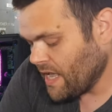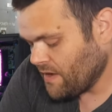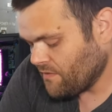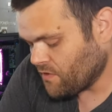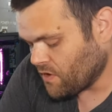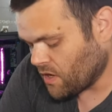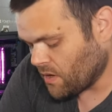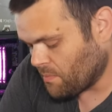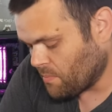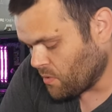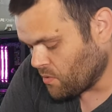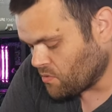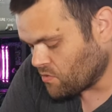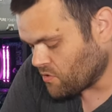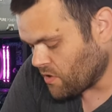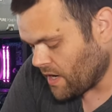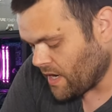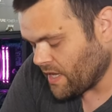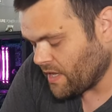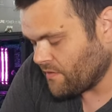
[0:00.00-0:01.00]
If you've got a boot
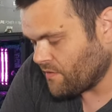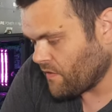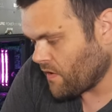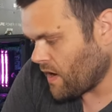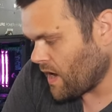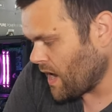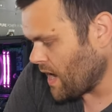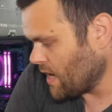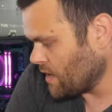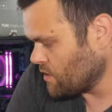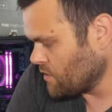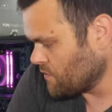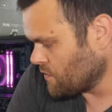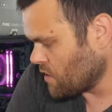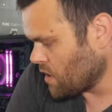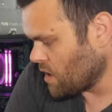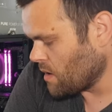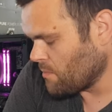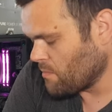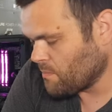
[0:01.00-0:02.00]
drive, and you've
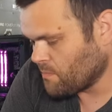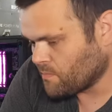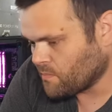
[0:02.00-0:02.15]
got a